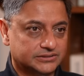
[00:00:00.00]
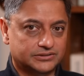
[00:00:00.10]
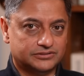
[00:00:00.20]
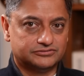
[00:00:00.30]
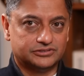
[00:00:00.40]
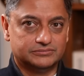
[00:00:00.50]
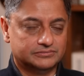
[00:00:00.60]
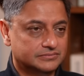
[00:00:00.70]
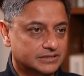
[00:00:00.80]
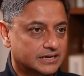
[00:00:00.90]
or
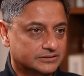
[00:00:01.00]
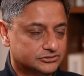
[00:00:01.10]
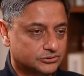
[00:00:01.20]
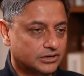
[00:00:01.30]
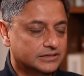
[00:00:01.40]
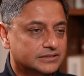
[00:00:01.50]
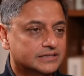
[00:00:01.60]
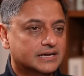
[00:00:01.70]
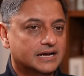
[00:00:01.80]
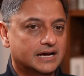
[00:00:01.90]
from and so on,
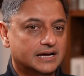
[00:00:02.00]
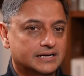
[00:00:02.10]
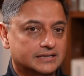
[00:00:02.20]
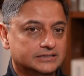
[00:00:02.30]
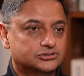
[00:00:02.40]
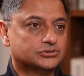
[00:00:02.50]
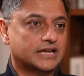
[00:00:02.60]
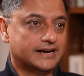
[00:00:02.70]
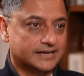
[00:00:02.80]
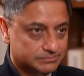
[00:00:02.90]
uh, it should
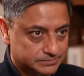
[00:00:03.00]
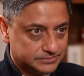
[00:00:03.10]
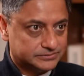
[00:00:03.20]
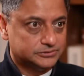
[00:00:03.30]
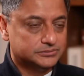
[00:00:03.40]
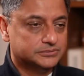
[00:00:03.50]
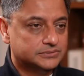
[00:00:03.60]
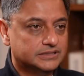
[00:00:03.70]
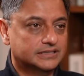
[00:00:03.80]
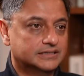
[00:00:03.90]
add up to
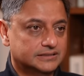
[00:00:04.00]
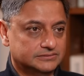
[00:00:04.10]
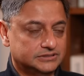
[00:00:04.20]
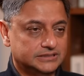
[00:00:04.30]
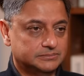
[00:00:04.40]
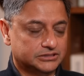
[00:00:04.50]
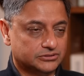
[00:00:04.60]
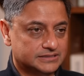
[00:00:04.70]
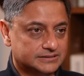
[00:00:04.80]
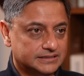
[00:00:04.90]
uh, GDP. So
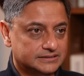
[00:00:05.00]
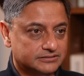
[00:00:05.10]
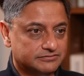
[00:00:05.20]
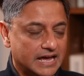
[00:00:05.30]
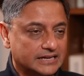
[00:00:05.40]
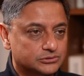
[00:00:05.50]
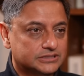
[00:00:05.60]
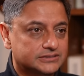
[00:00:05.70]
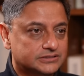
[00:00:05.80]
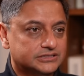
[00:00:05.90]
it's it's the value
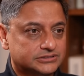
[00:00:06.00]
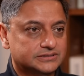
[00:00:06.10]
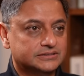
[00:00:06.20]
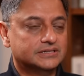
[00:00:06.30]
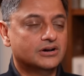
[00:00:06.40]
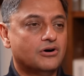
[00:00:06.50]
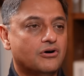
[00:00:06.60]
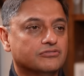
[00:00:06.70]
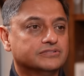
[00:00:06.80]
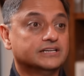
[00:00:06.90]
generation
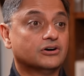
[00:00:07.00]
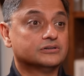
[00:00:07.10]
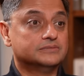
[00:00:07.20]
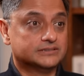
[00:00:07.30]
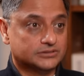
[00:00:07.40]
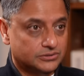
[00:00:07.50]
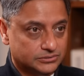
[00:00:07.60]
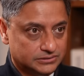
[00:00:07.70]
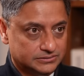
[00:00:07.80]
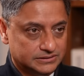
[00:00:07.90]
of the economy as a
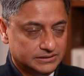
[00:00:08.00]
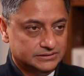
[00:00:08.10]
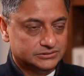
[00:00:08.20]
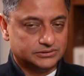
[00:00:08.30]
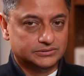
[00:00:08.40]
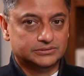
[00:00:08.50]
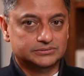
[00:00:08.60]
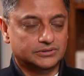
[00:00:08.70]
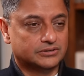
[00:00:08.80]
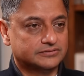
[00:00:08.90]
whole so
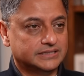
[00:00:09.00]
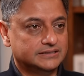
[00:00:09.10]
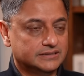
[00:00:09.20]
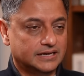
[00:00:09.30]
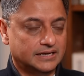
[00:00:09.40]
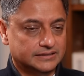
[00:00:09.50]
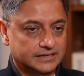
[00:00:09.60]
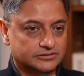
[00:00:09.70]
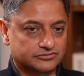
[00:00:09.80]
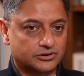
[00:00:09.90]
not of any and
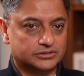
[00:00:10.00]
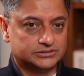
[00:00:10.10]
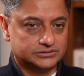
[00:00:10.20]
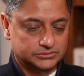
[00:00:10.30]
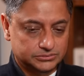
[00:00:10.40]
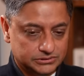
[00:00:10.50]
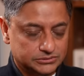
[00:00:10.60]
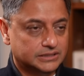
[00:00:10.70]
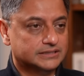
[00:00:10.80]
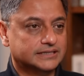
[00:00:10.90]
then of course you
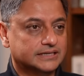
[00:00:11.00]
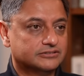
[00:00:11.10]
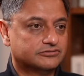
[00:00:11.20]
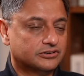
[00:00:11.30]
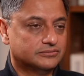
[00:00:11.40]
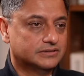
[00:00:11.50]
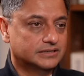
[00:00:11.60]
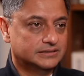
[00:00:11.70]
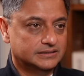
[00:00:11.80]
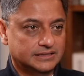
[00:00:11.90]
you can take it from
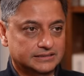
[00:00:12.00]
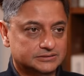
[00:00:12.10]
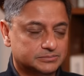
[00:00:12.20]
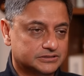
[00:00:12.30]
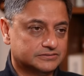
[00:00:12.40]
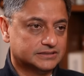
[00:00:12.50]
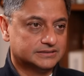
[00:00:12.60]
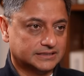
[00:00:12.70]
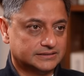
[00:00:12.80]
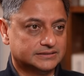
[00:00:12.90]
uh, any specific
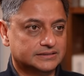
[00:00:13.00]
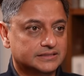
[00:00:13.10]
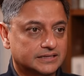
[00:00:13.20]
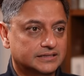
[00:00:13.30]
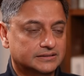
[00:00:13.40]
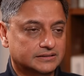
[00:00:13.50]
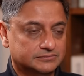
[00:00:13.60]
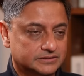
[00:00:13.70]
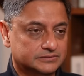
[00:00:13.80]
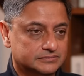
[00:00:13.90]
sector uh,
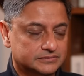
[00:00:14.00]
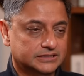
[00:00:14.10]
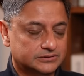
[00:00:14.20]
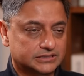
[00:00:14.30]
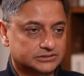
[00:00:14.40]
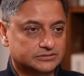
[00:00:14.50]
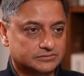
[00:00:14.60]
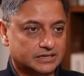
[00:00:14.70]
the generation of